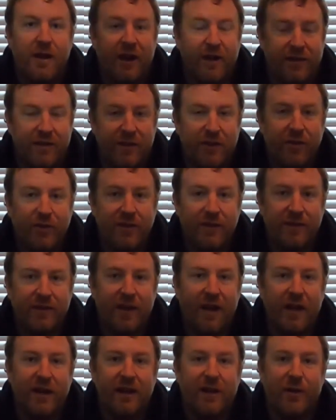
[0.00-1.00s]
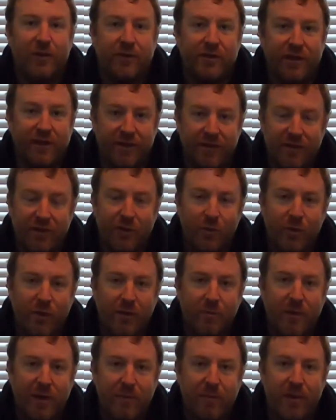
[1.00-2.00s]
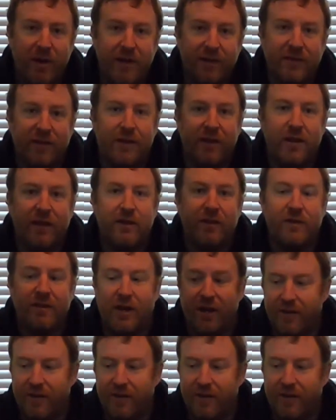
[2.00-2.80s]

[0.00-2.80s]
I still decided I was going to still wear my base layer.